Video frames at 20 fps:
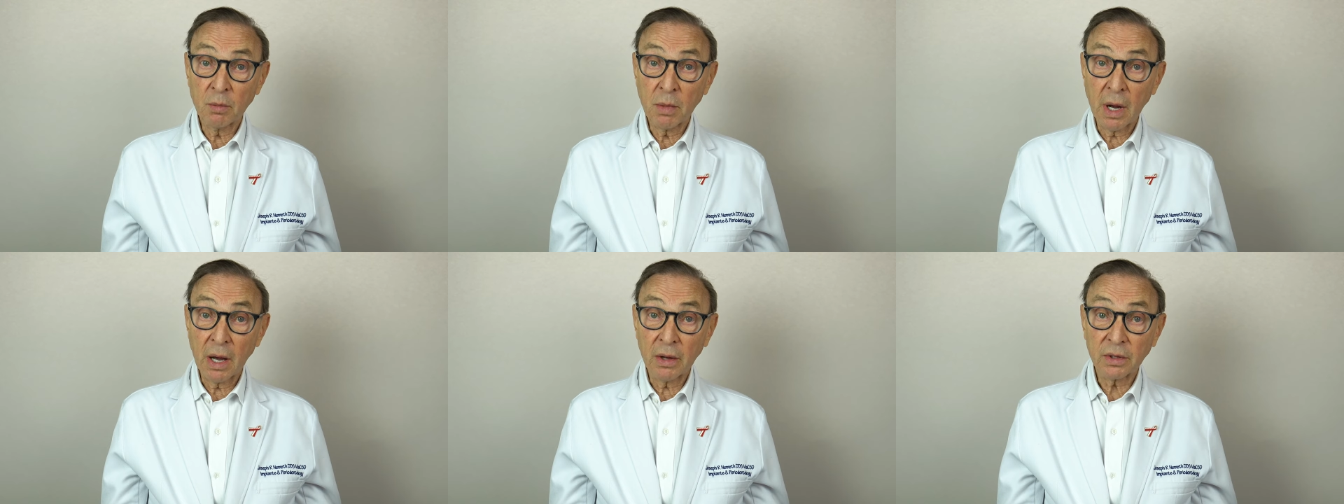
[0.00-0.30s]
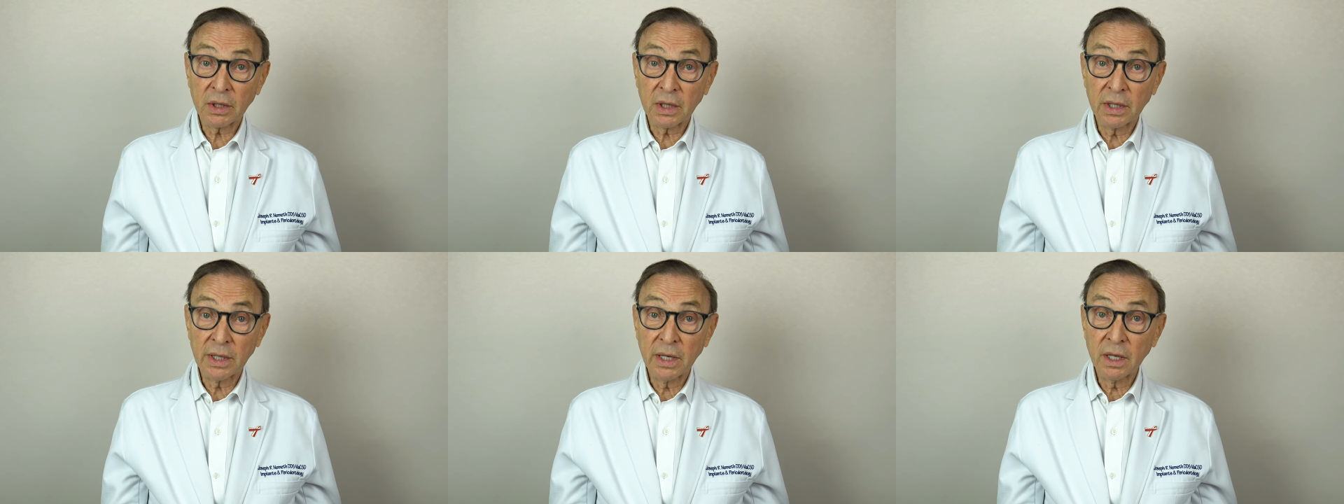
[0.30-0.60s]
your
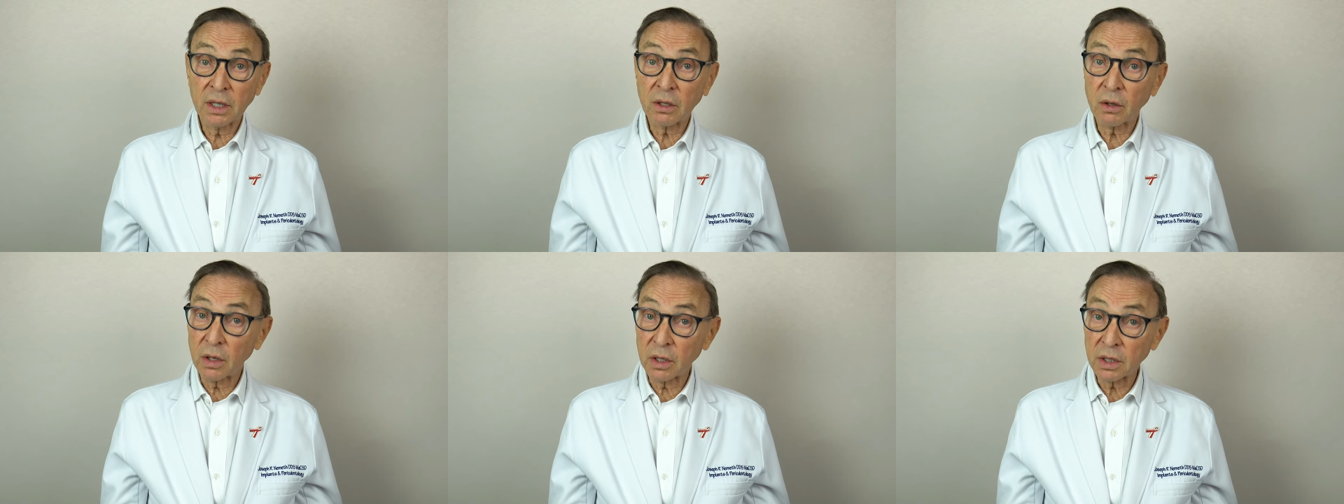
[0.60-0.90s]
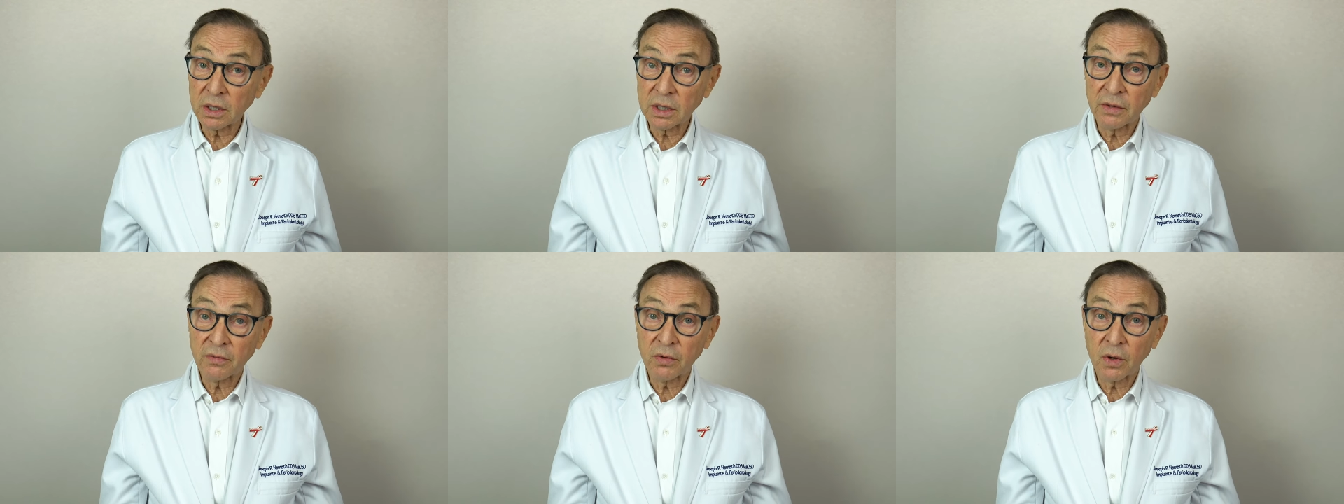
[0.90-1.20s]
mouth clean,
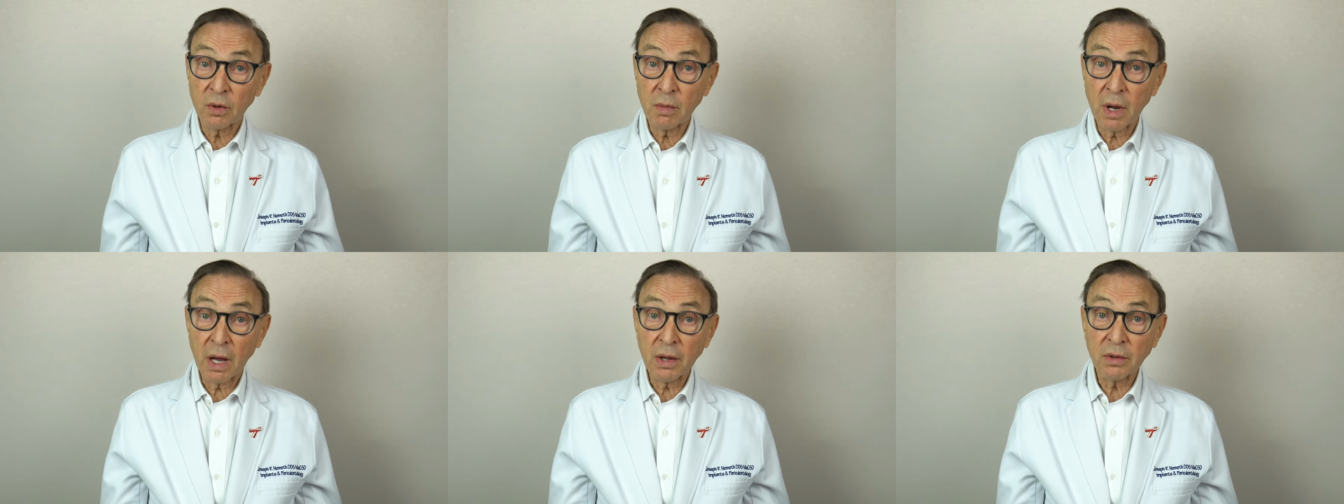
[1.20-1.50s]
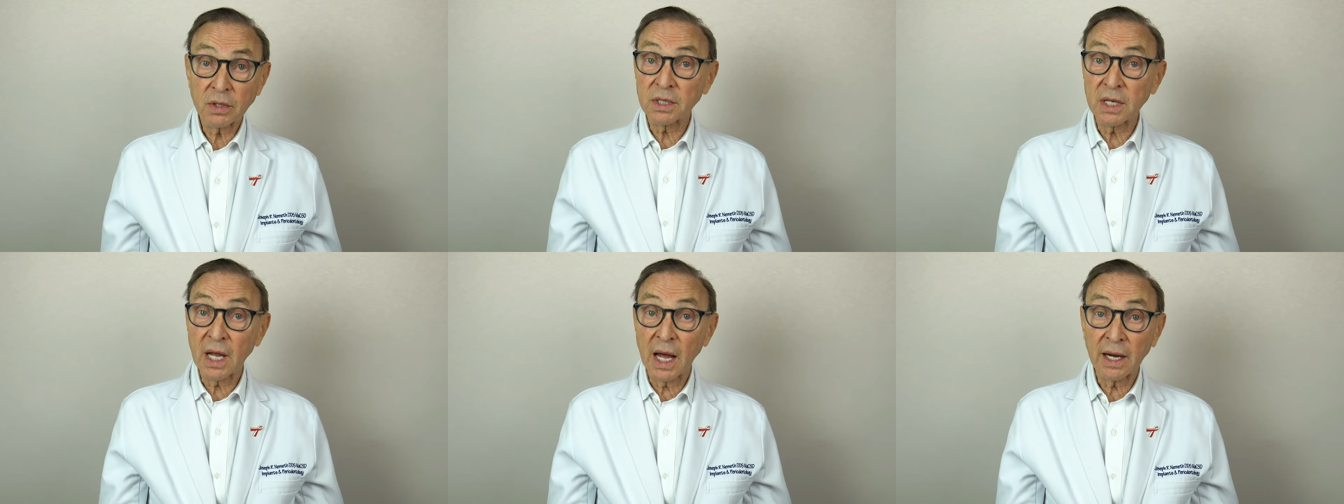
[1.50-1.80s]
because if your
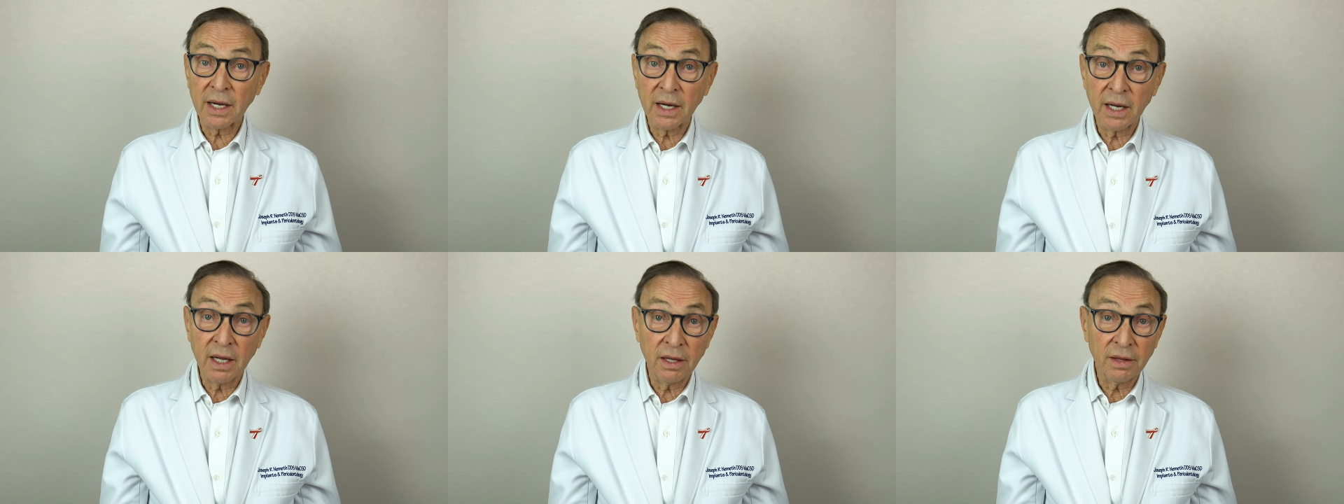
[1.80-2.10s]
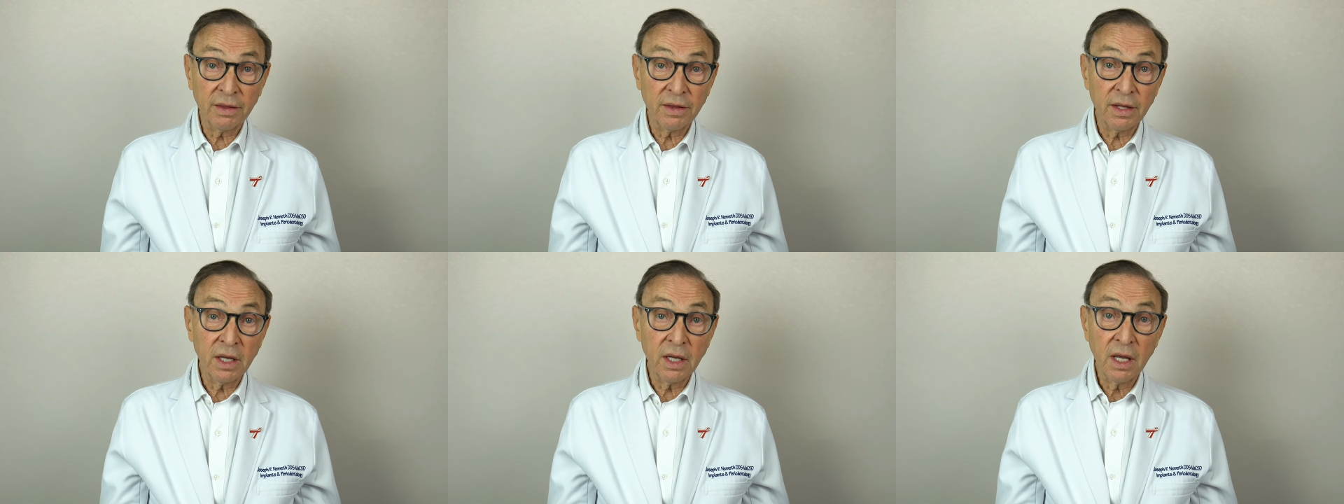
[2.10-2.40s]
mouth's not
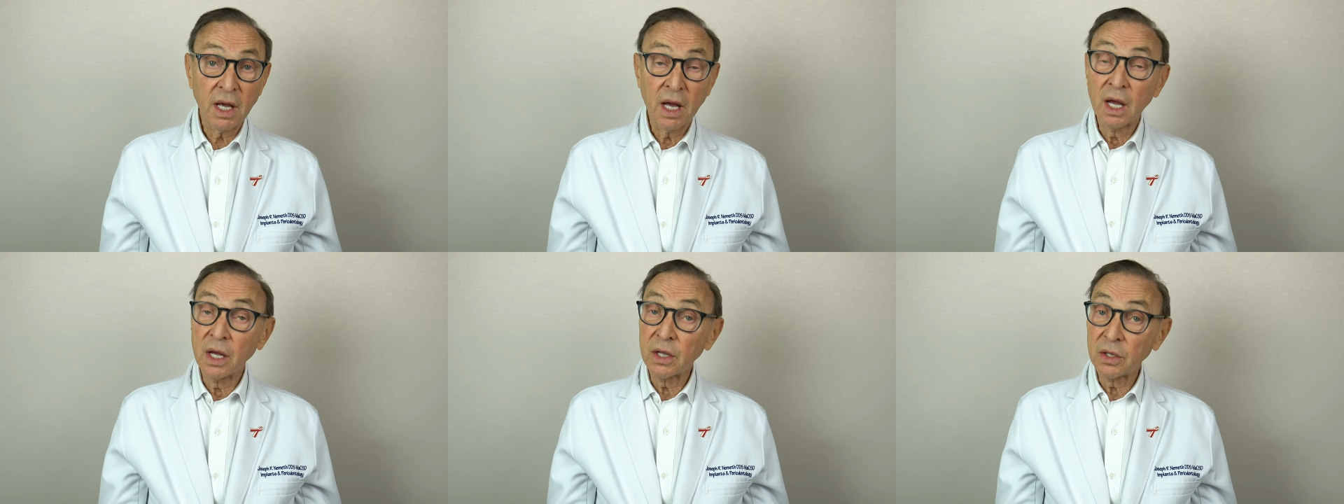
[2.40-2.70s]
healthy,